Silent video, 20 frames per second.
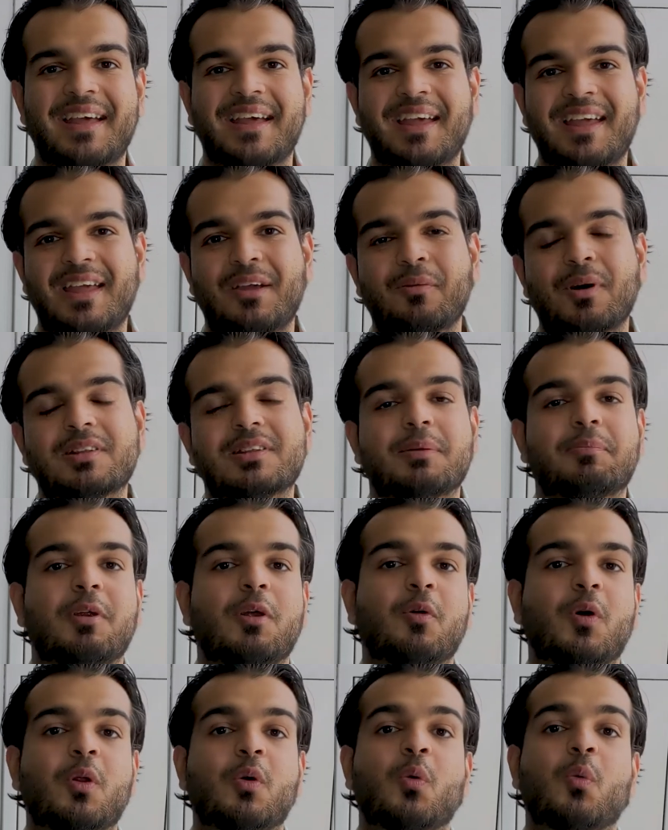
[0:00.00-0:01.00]
Hey, what's up
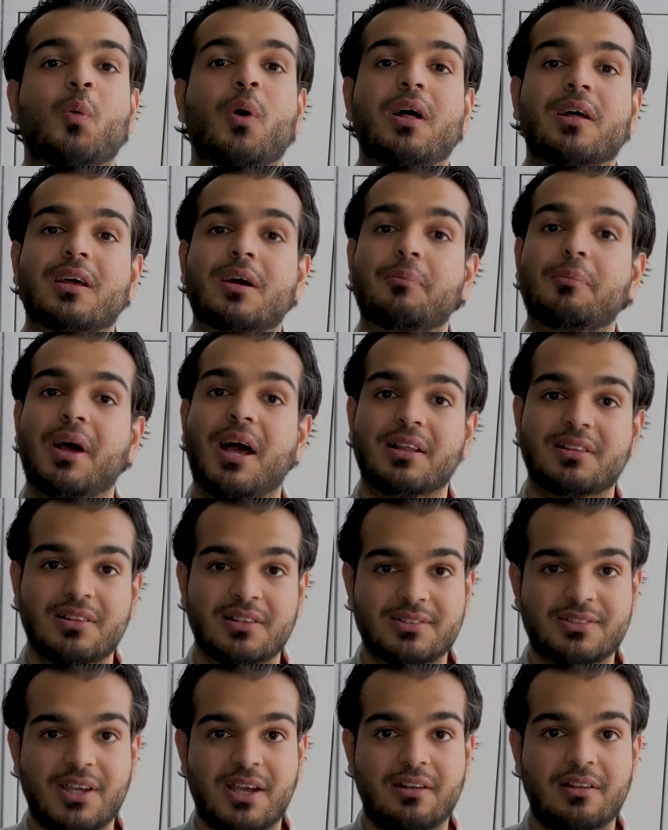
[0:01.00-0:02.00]
everyone? Welcome back to
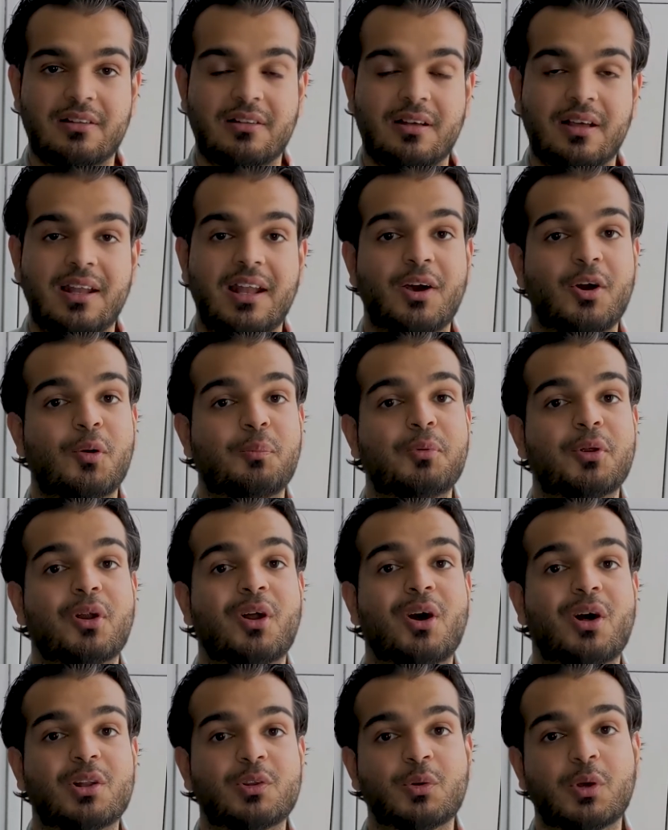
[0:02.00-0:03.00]
the channel, and I hope
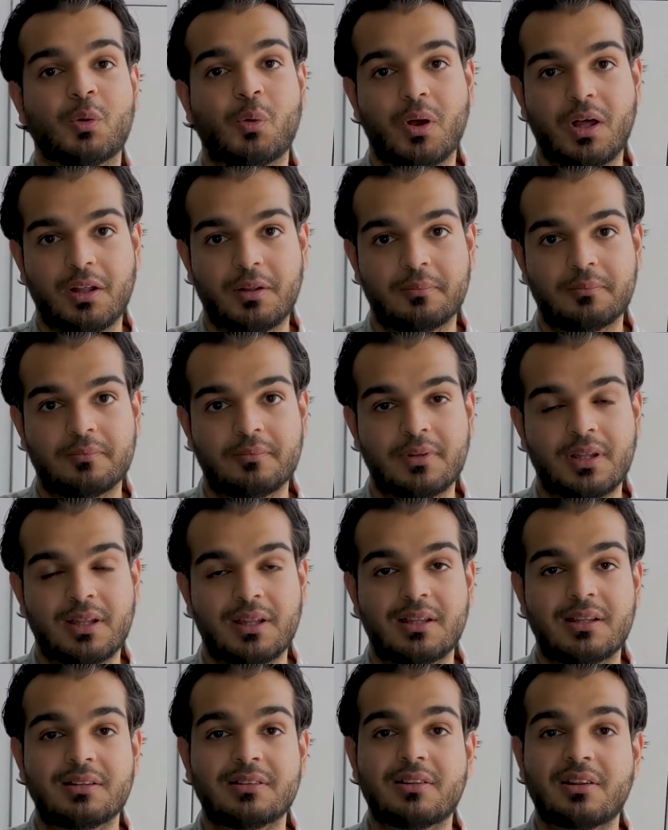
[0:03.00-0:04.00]
you're all doing well.
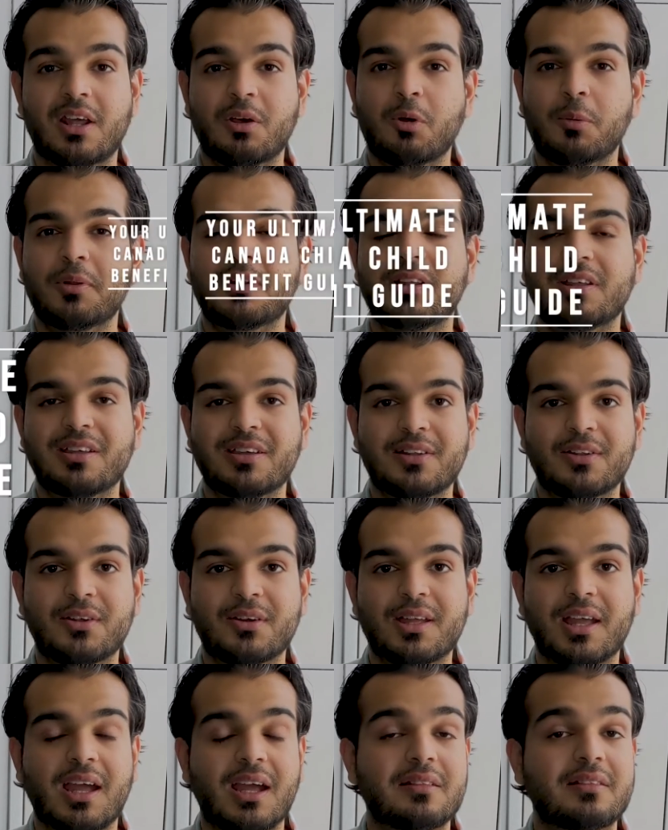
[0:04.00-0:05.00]
Today we'll be taking a
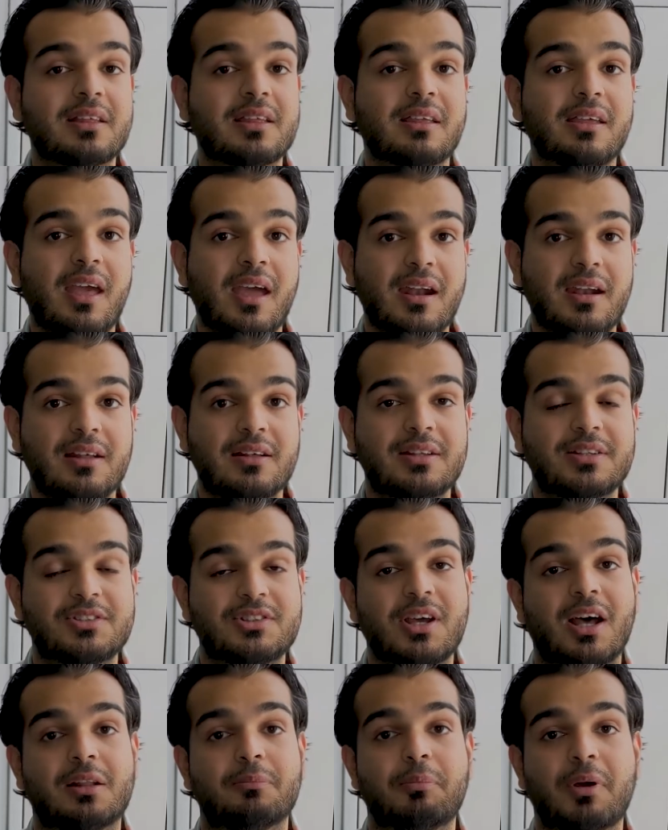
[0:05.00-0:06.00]
look at the Canada
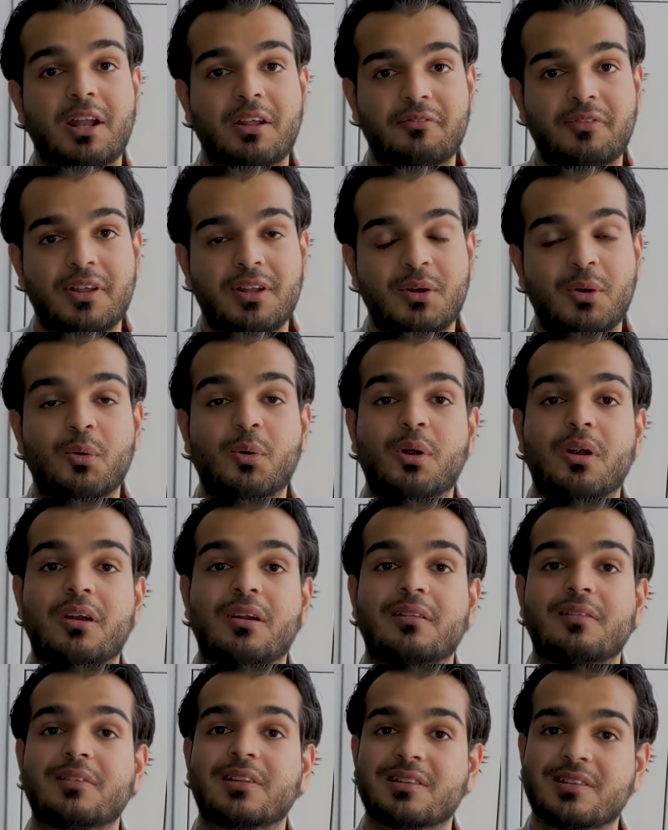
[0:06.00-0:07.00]
Child Benefit,
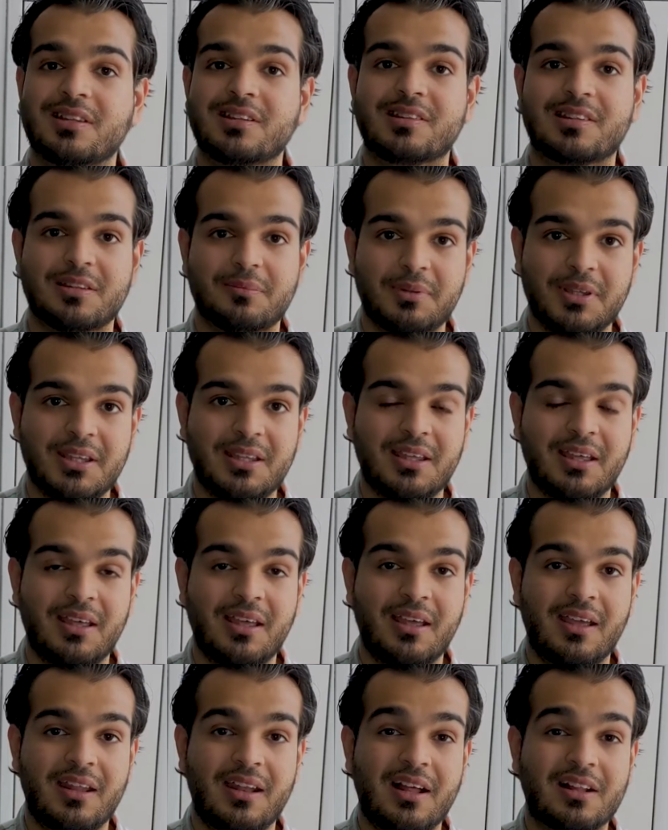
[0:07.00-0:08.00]
or the CCB,
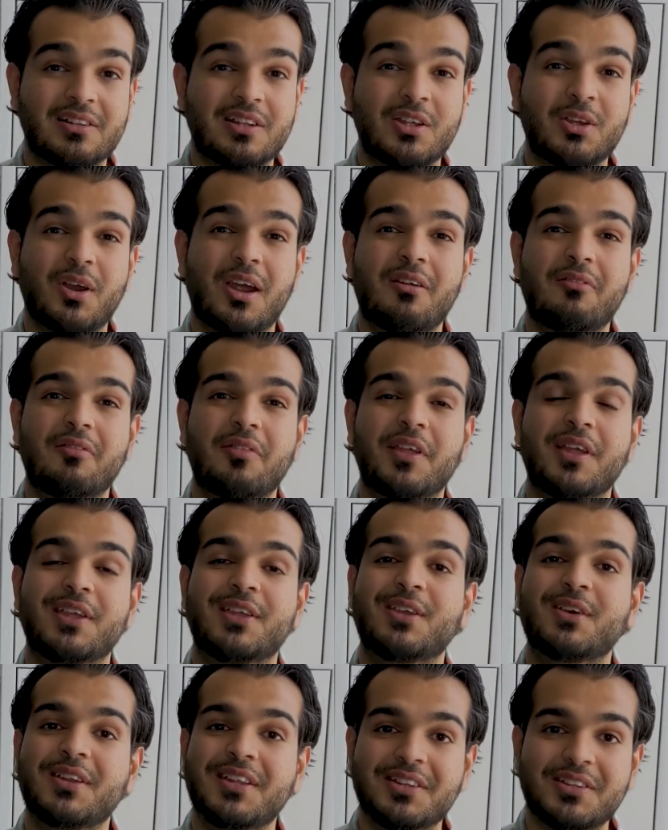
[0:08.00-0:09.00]
and I'll tell you everything
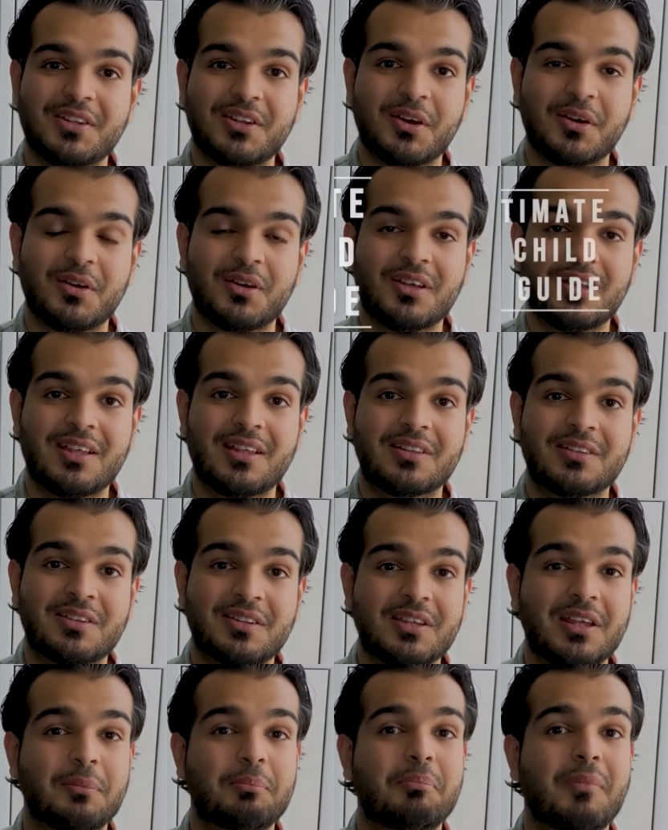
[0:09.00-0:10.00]
you need to know so
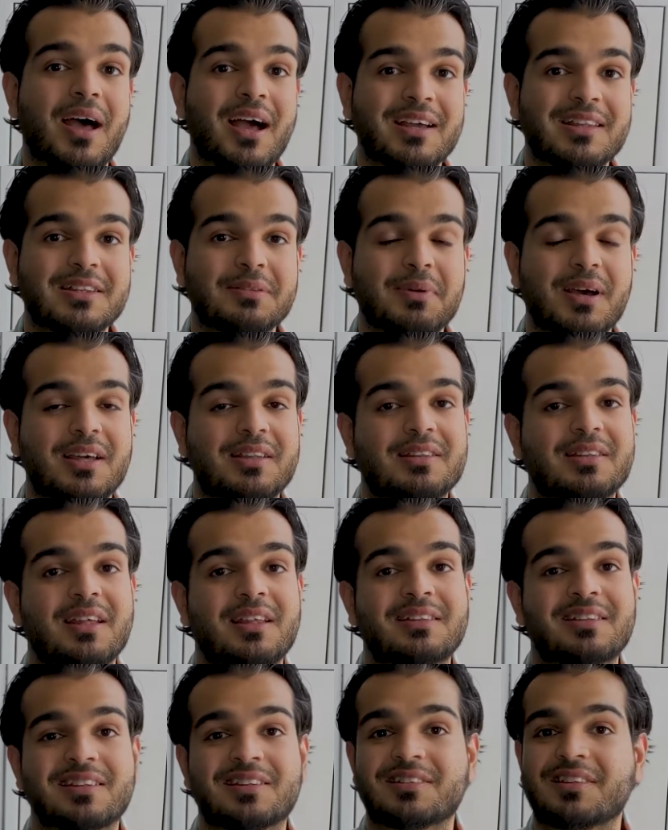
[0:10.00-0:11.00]
you can maximize
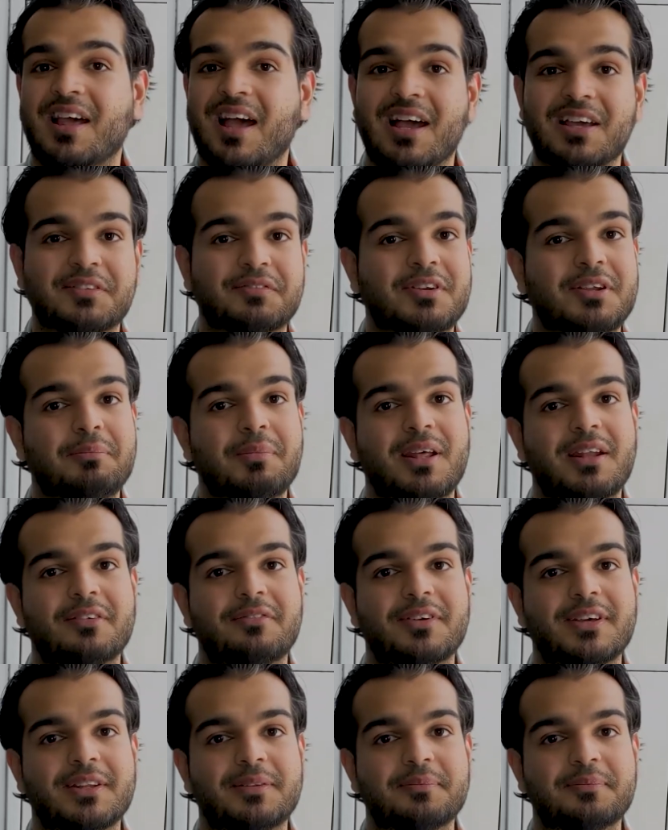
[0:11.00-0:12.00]
this tax-free
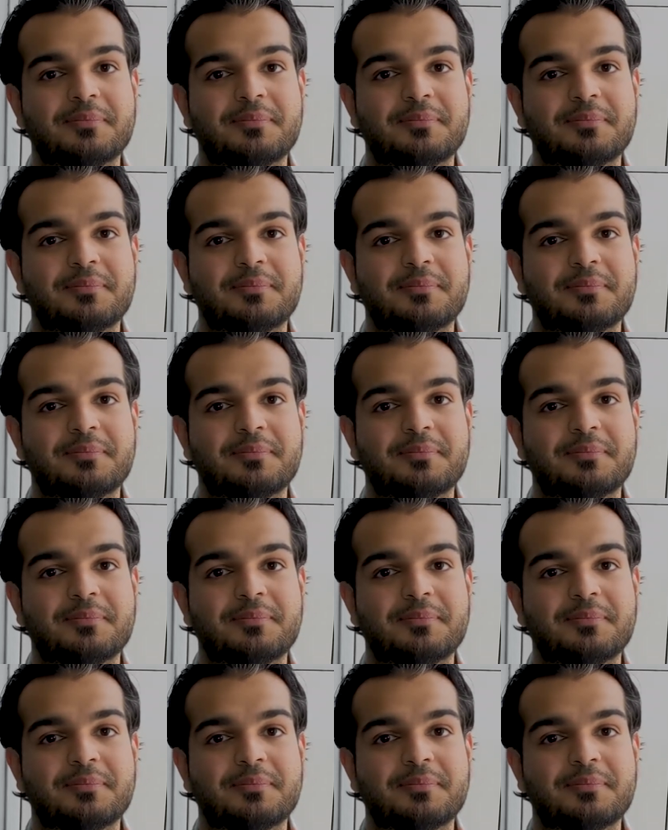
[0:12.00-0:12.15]
benefit.